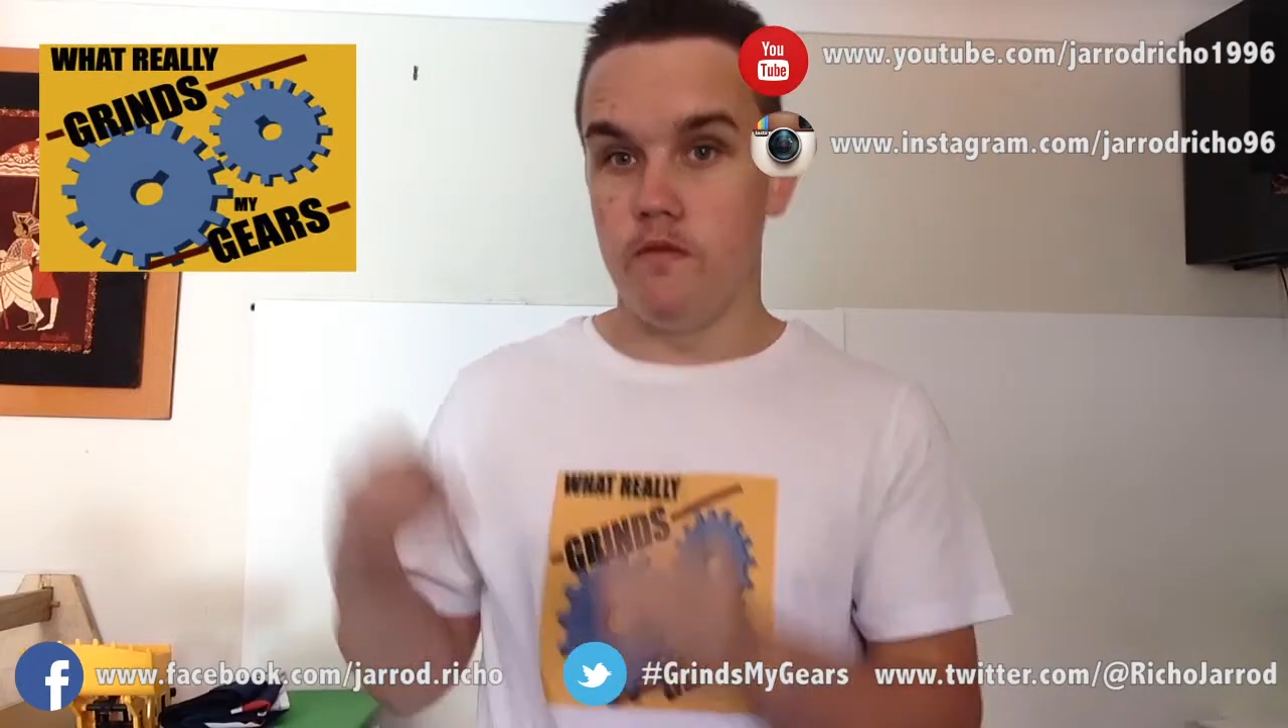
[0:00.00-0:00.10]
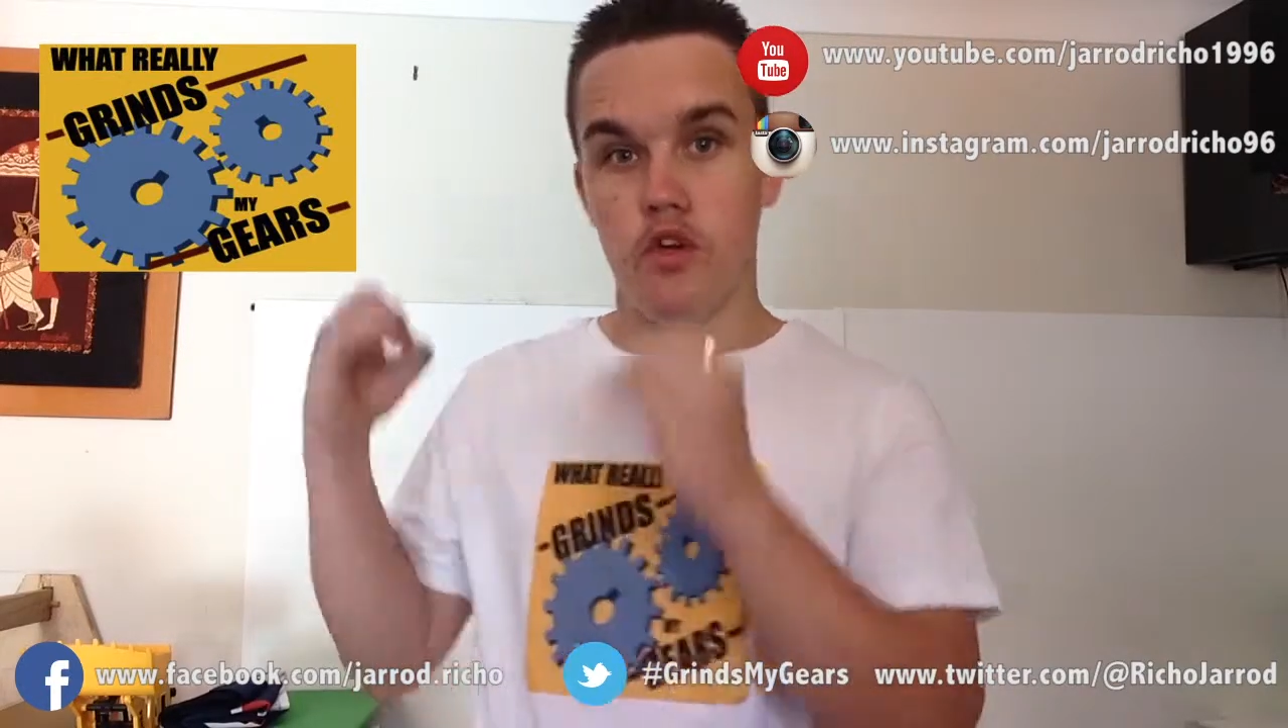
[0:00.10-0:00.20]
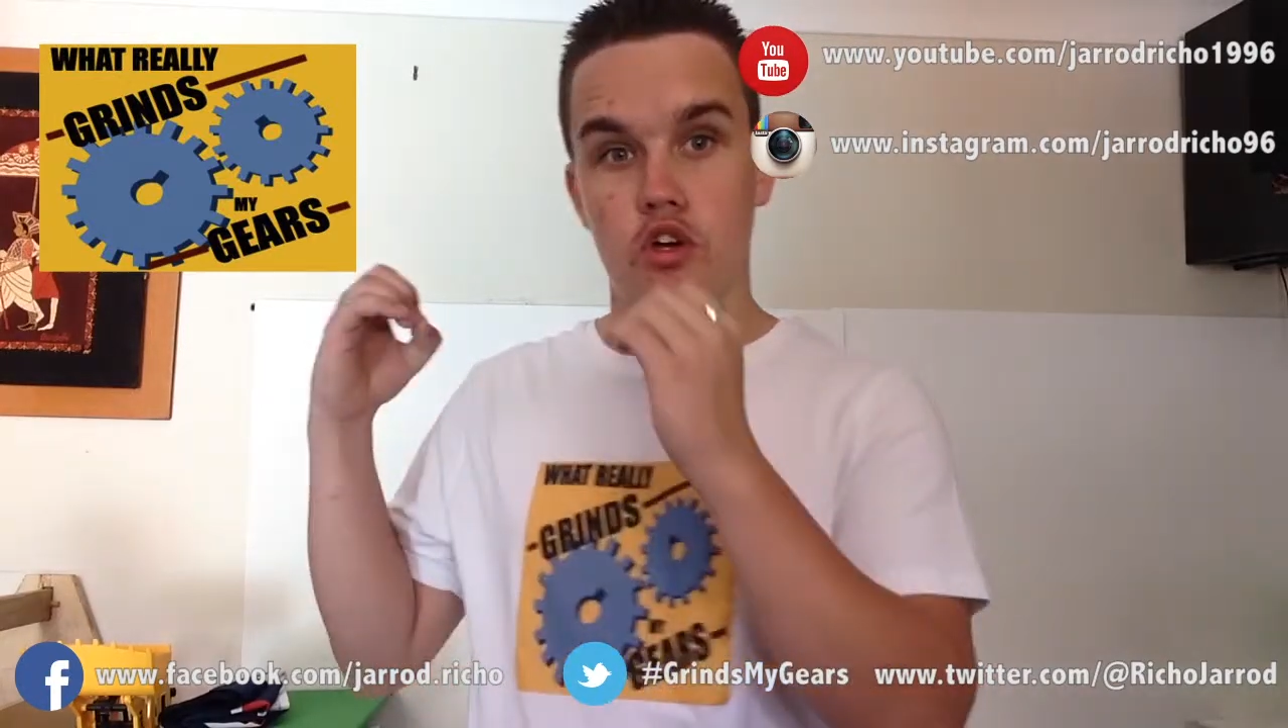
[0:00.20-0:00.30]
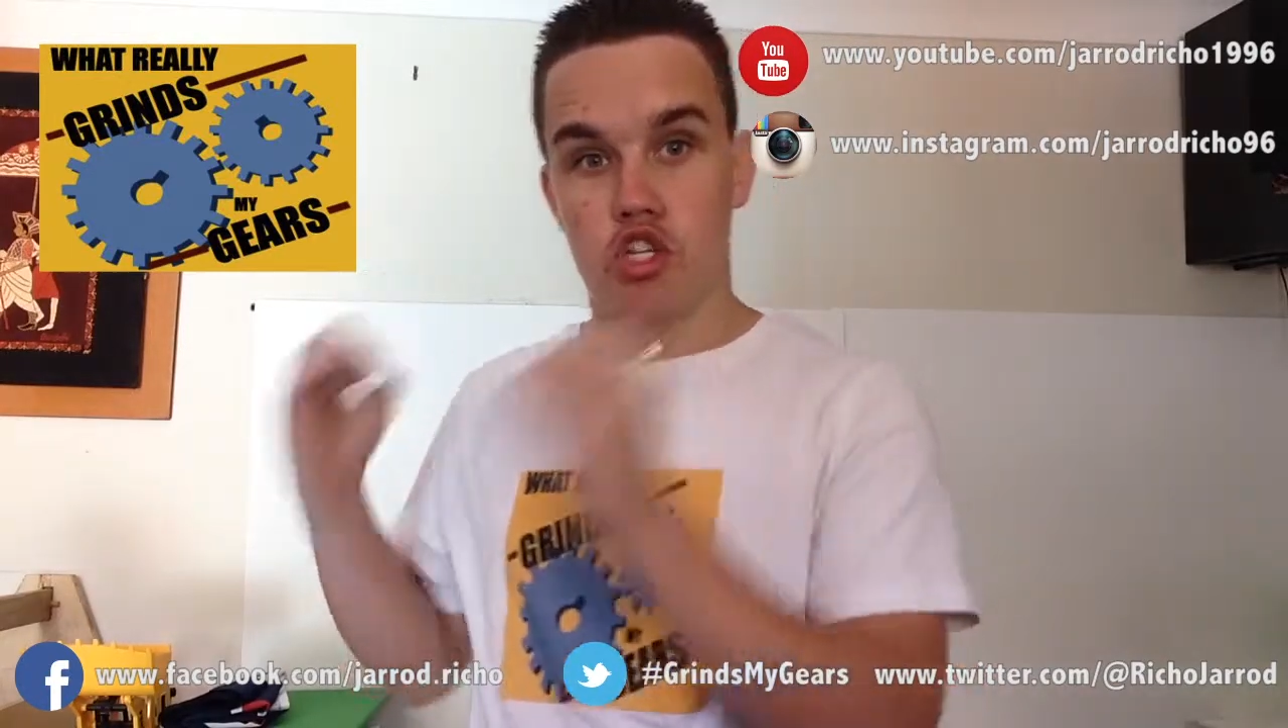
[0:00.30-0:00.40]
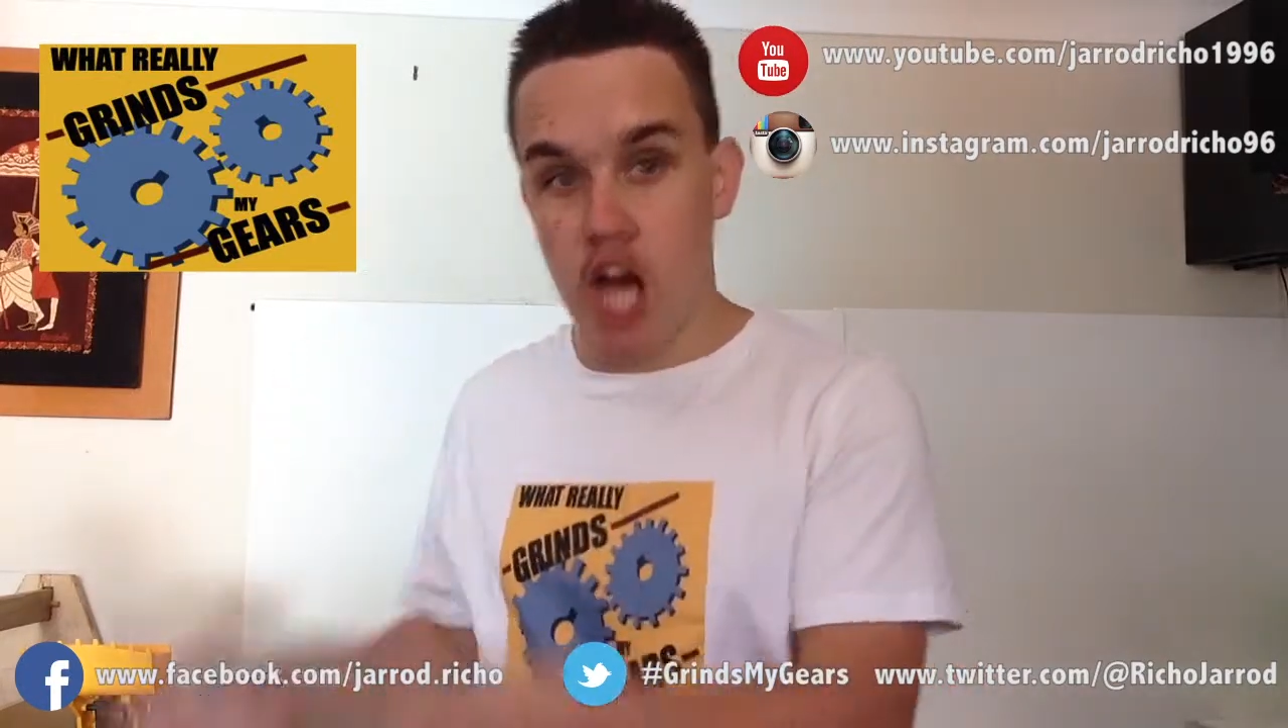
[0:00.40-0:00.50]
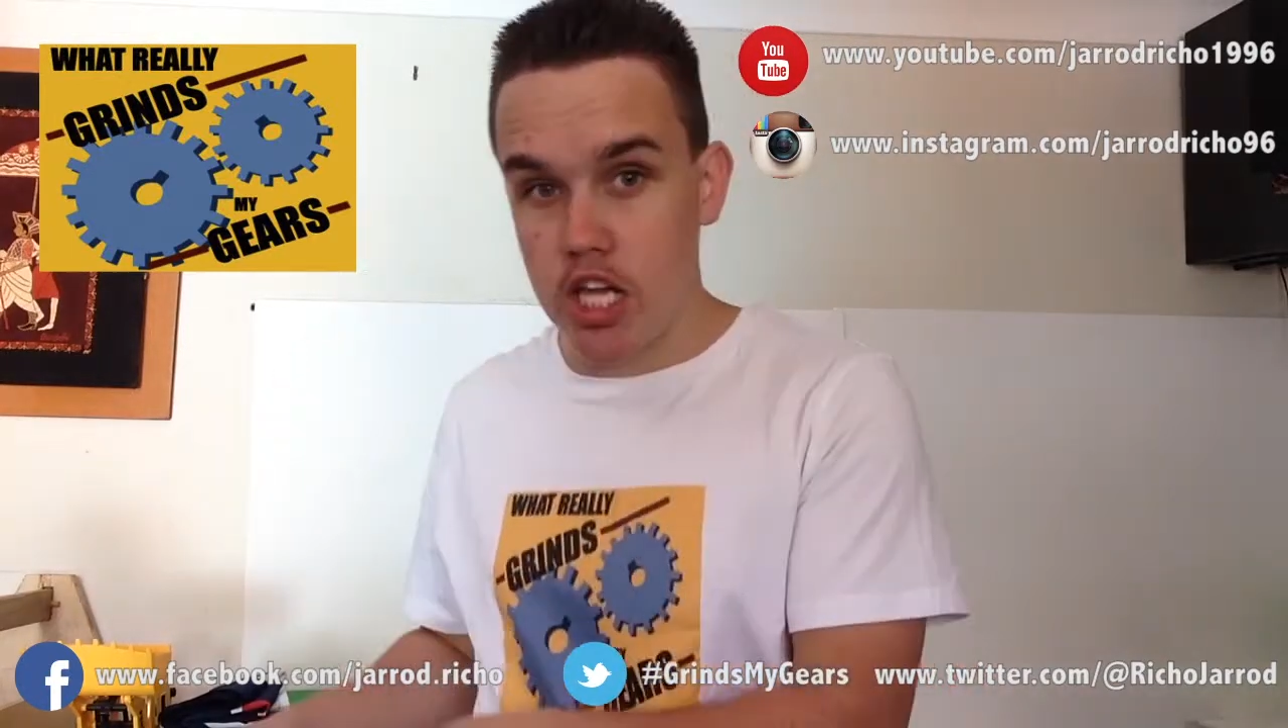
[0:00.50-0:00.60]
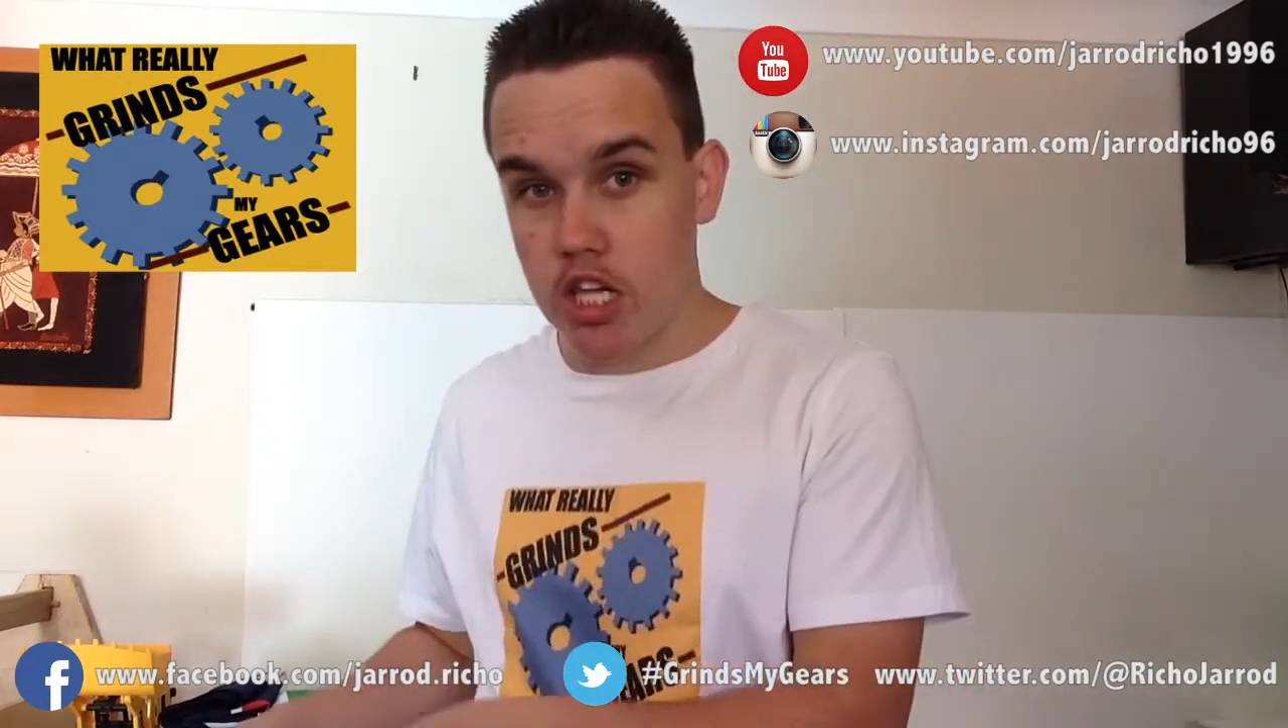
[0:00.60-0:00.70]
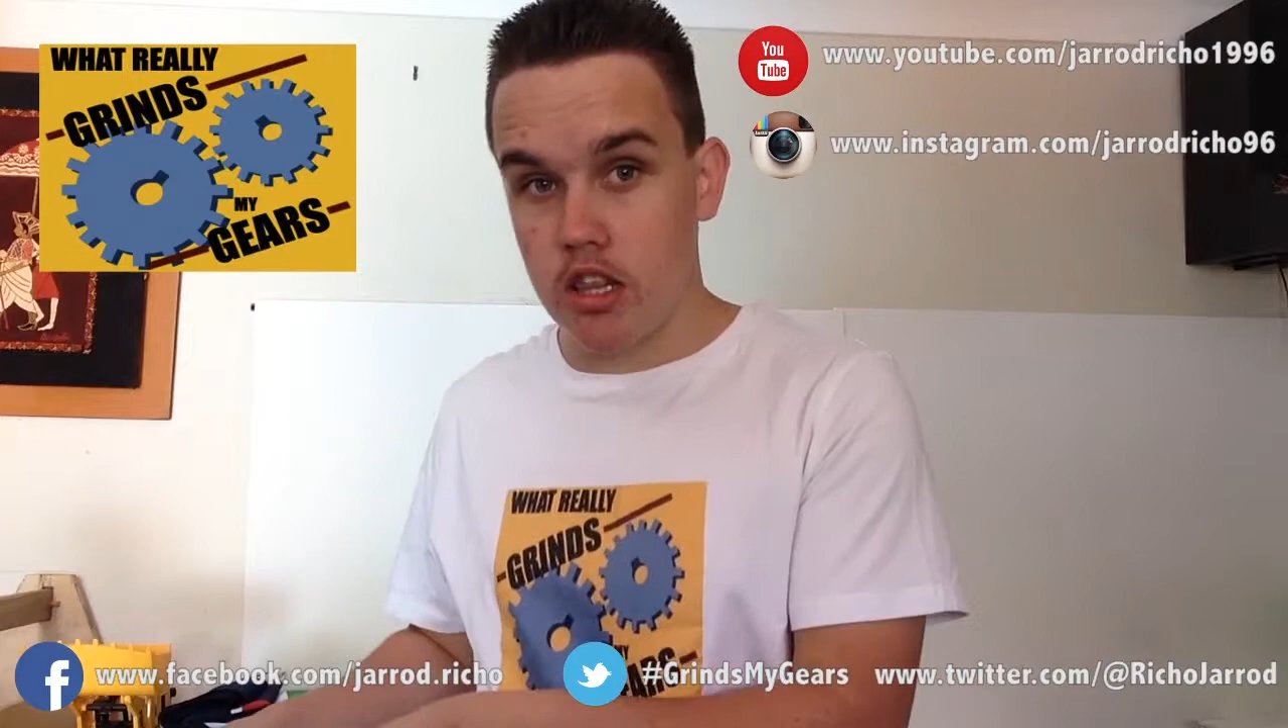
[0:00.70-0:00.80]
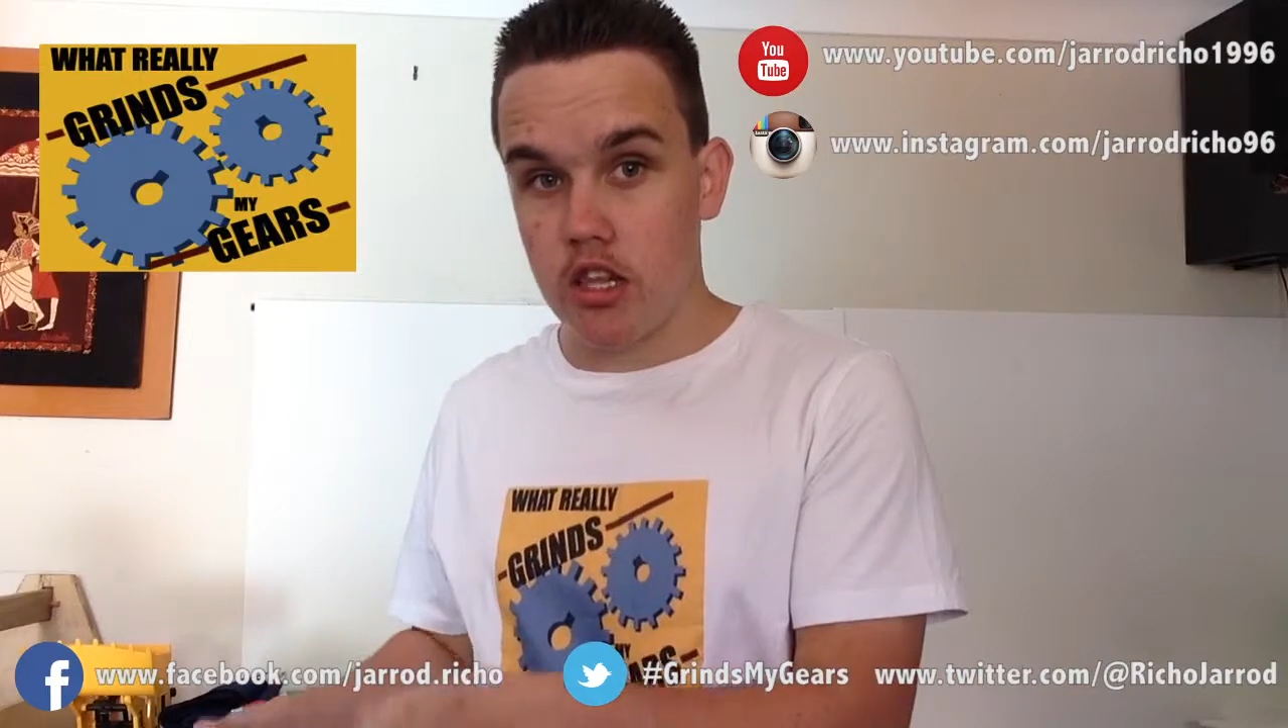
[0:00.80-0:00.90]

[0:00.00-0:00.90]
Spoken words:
if you could shut